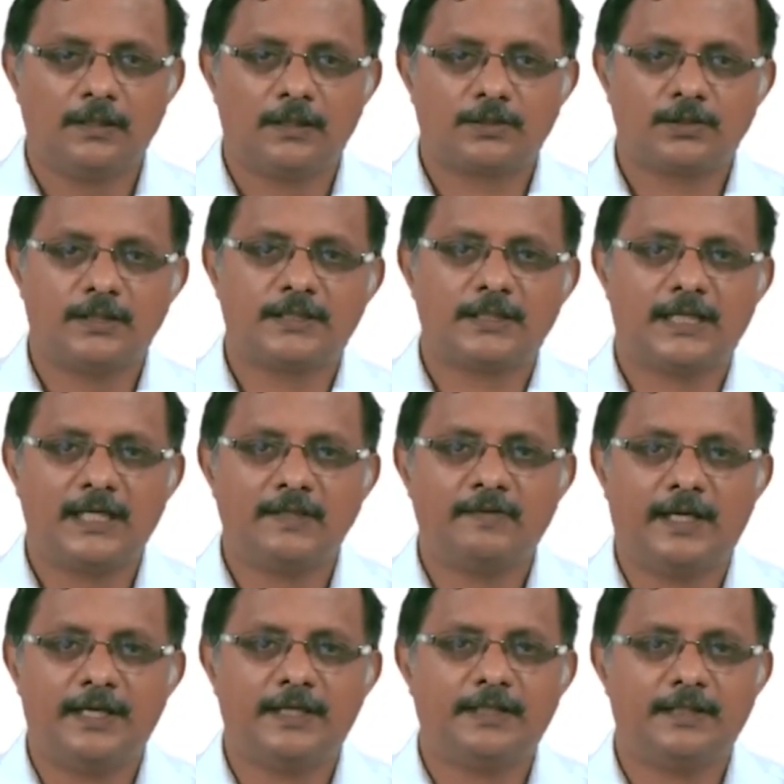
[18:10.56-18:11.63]
So, it is a kind of
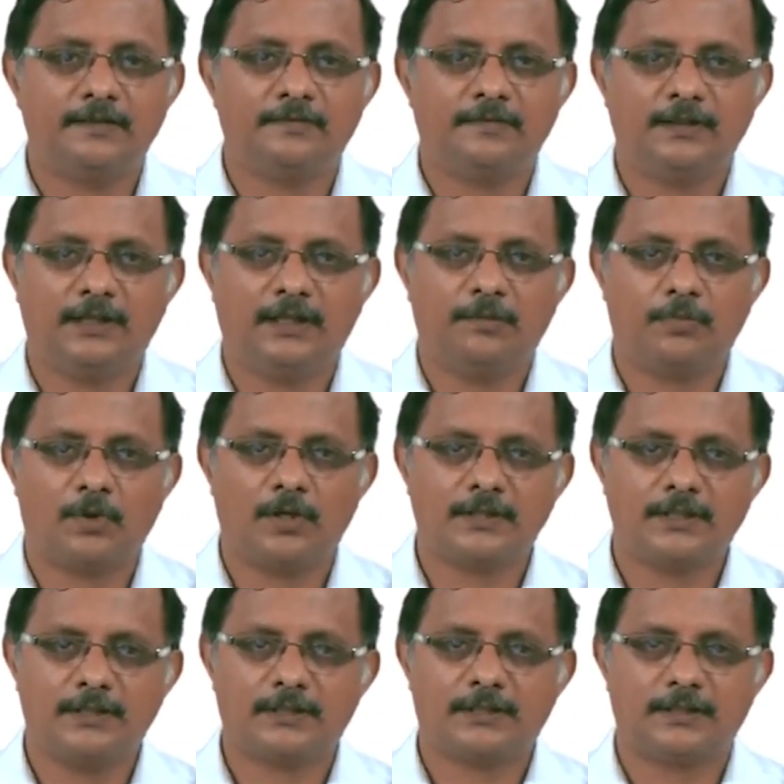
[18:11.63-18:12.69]
addictive
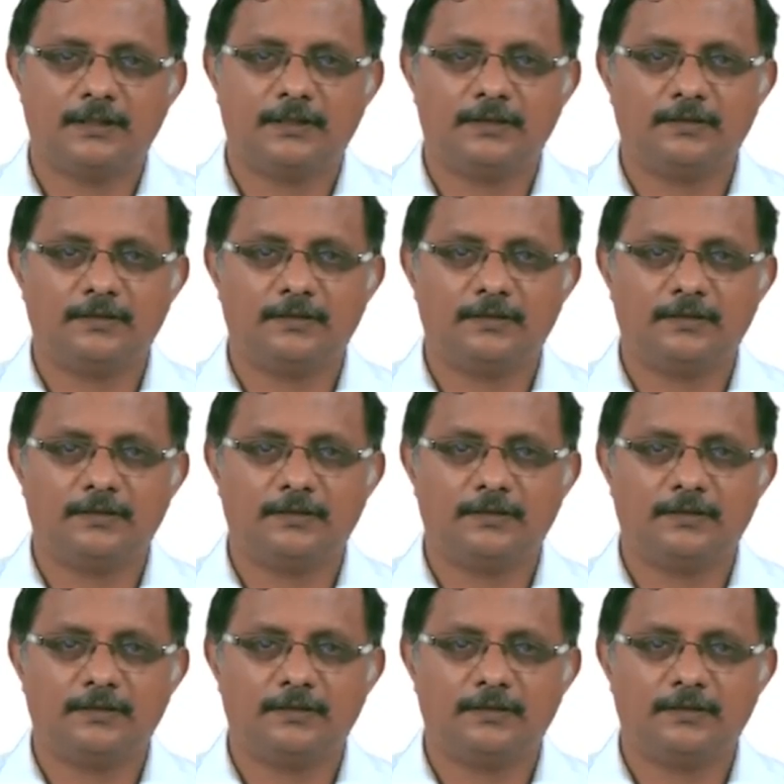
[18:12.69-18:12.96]
process